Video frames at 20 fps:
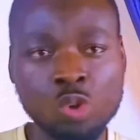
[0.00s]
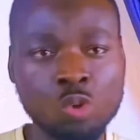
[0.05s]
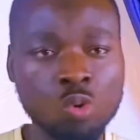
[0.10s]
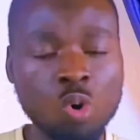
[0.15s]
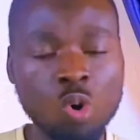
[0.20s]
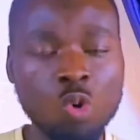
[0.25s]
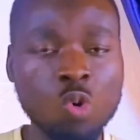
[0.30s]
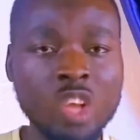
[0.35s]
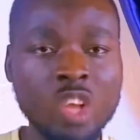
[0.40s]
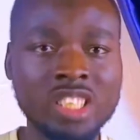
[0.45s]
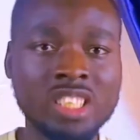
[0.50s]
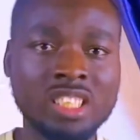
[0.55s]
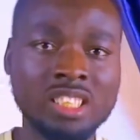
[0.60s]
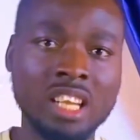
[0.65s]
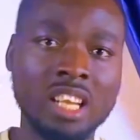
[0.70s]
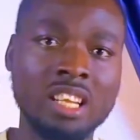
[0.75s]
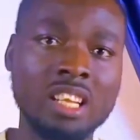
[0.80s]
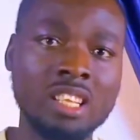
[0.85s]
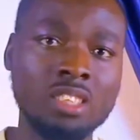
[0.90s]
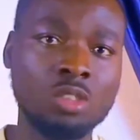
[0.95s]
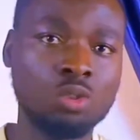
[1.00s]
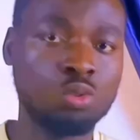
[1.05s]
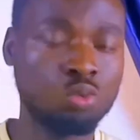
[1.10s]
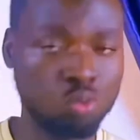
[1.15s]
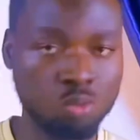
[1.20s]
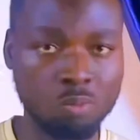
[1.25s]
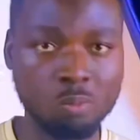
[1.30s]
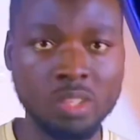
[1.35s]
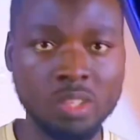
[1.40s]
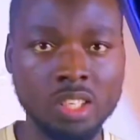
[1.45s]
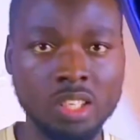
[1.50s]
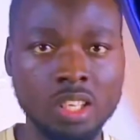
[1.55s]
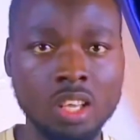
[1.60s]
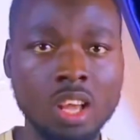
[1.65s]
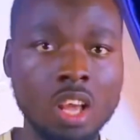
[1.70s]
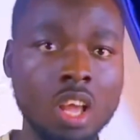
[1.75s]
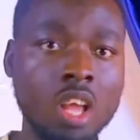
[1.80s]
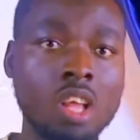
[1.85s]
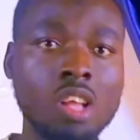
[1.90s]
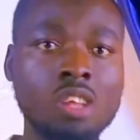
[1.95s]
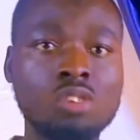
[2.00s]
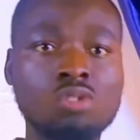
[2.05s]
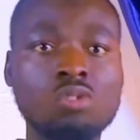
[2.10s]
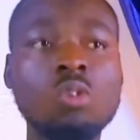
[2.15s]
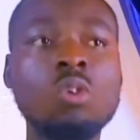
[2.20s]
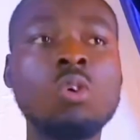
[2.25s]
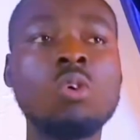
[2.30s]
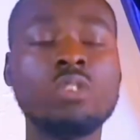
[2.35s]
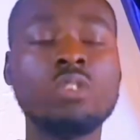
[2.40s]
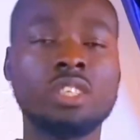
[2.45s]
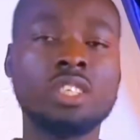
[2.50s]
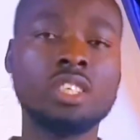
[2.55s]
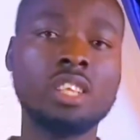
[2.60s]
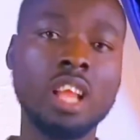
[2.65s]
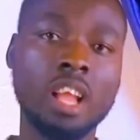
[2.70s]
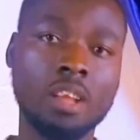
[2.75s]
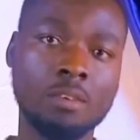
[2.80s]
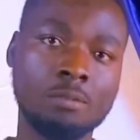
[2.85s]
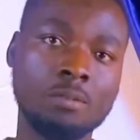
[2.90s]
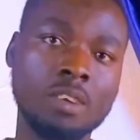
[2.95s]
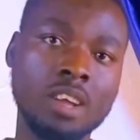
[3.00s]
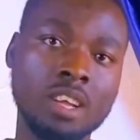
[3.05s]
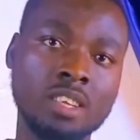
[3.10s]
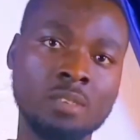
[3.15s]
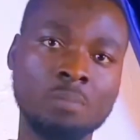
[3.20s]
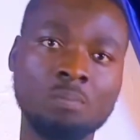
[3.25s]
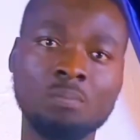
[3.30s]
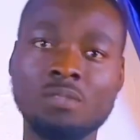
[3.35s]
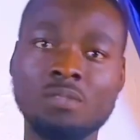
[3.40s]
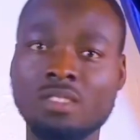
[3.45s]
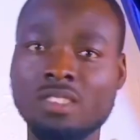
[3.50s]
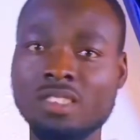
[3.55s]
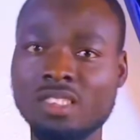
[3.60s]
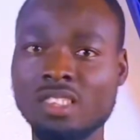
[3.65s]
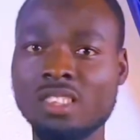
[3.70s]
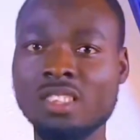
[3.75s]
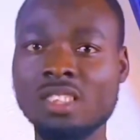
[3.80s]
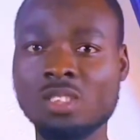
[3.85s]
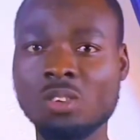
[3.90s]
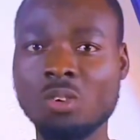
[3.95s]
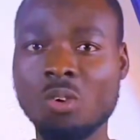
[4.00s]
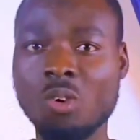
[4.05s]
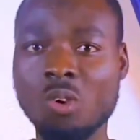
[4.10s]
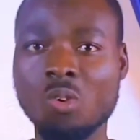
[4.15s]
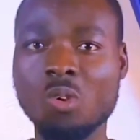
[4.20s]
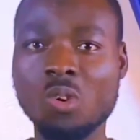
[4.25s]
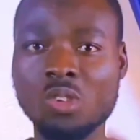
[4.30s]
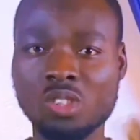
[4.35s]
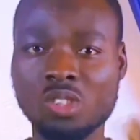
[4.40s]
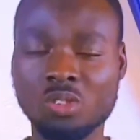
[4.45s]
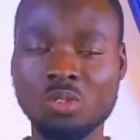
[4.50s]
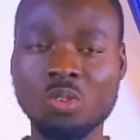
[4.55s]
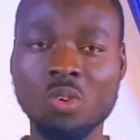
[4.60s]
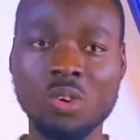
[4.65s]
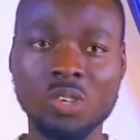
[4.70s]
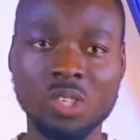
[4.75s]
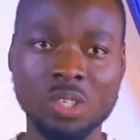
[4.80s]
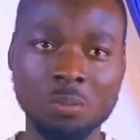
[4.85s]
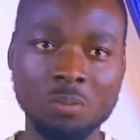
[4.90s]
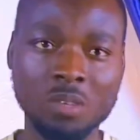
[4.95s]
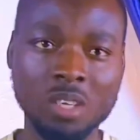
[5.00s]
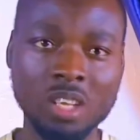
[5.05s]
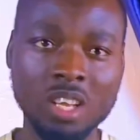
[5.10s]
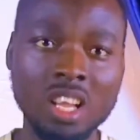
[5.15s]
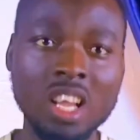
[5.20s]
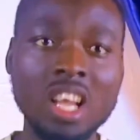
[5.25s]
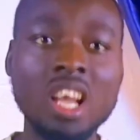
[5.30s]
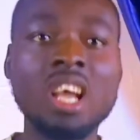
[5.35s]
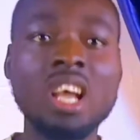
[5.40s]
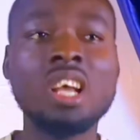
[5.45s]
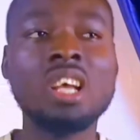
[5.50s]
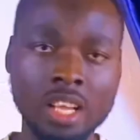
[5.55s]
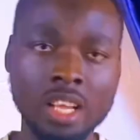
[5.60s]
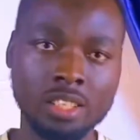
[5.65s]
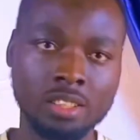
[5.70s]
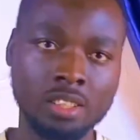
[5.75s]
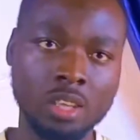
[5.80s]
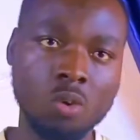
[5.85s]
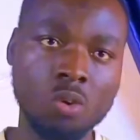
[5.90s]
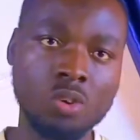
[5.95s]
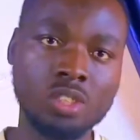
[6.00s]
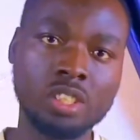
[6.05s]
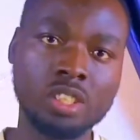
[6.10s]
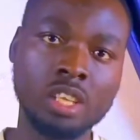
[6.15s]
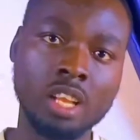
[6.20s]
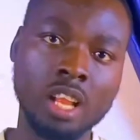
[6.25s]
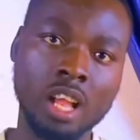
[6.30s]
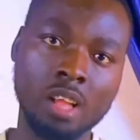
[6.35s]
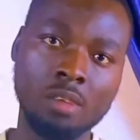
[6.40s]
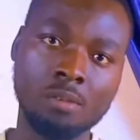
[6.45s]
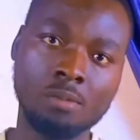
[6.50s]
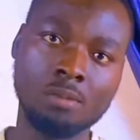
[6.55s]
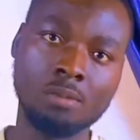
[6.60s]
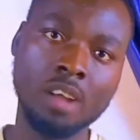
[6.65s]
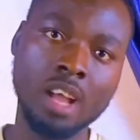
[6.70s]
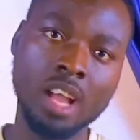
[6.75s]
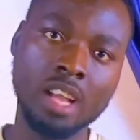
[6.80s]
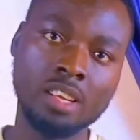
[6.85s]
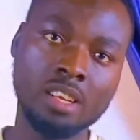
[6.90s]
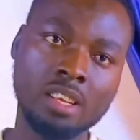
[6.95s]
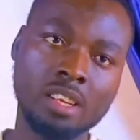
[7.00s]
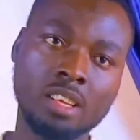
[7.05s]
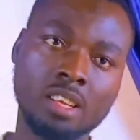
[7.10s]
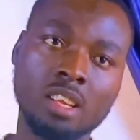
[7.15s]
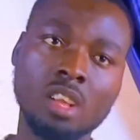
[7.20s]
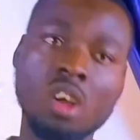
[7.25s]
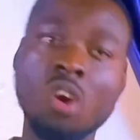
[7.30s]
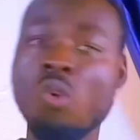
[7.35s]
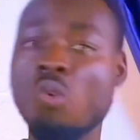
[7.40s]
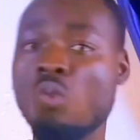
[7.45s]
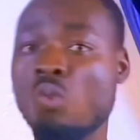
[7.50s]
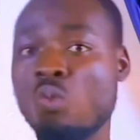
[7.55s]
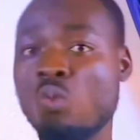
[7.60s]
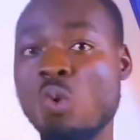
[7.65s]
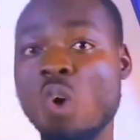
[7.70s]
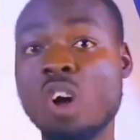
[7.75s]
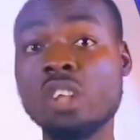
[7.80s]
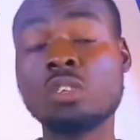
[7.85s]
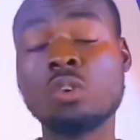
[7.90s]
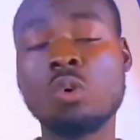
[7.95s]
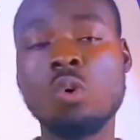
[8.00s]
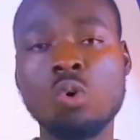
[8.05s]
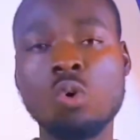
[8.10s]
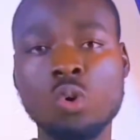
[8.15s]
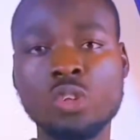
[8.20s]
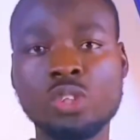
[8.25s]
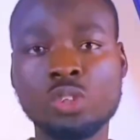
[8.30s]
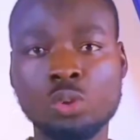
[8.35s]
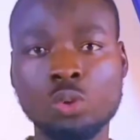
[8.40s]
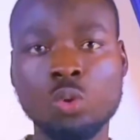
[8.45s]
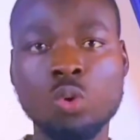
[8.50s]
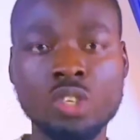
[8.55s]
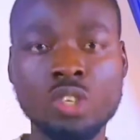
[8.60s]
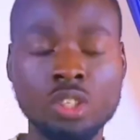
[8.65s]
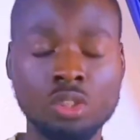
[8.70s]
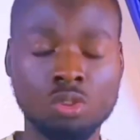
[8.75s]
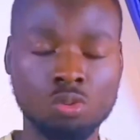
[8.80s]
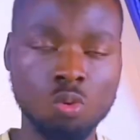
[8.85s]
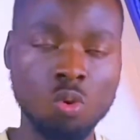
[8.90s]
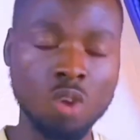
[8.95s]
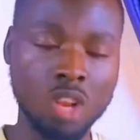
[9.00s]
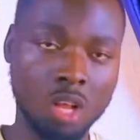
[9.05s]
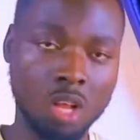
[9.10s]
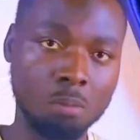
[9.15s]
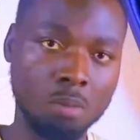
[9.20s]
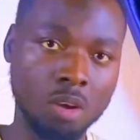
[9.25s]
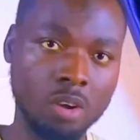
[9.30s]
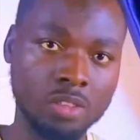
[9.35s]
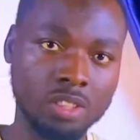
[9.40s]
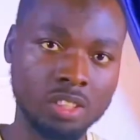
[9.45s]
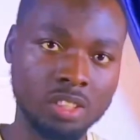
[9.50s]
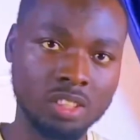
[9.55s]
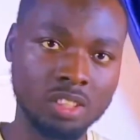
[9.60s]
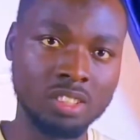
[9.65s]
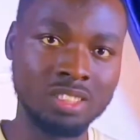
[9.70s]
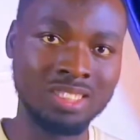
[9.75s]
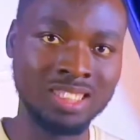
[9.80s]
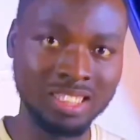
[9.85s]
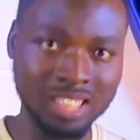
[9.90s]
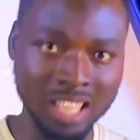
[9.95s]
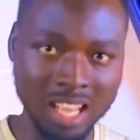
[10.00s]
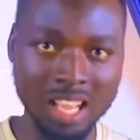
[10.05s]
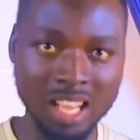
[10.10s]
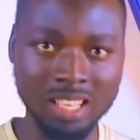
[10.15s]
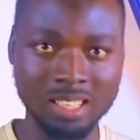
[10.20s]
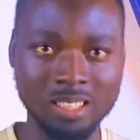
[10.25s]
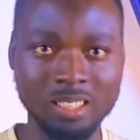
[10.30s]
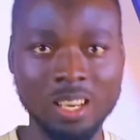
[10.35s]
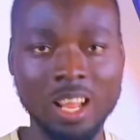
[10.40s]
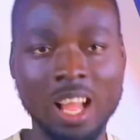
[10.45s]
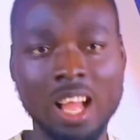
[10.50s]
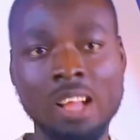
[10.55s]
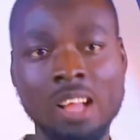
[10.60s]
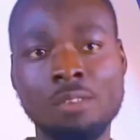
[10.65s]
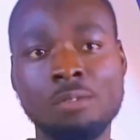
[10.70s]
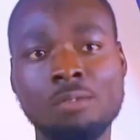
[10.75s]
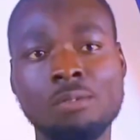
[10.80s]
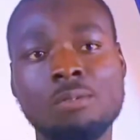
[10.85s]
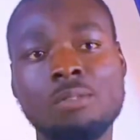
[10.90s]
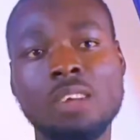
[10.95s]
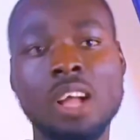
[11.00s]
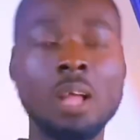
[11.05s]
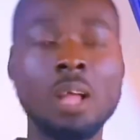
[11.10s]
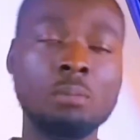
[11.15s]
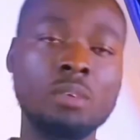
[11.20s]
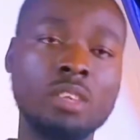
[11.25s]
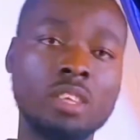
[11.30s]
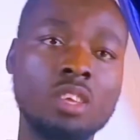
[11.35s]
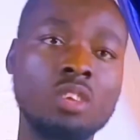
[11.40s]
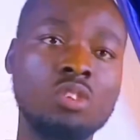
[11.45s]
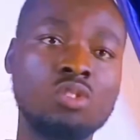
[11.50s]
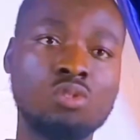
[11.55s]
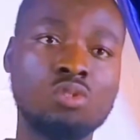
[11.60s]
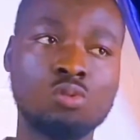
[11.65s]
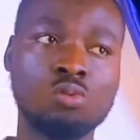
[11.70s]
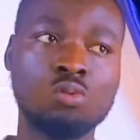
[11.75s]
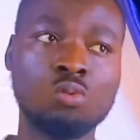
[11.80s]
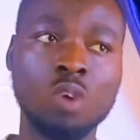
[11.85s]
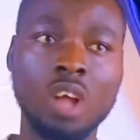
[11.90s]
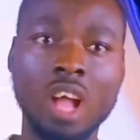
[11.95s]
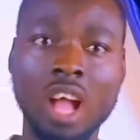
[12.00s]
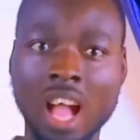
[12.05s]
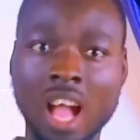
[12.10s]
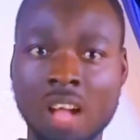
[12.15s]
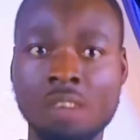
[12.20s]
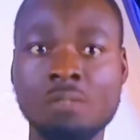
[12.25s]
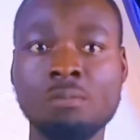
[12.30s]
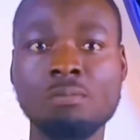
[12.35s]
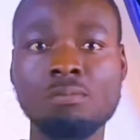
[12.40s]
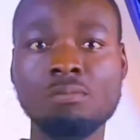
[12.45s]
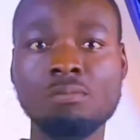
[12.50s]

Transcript: always challenge to me. So until I find this color theory, then until I find what color theory is all about, then I begin to have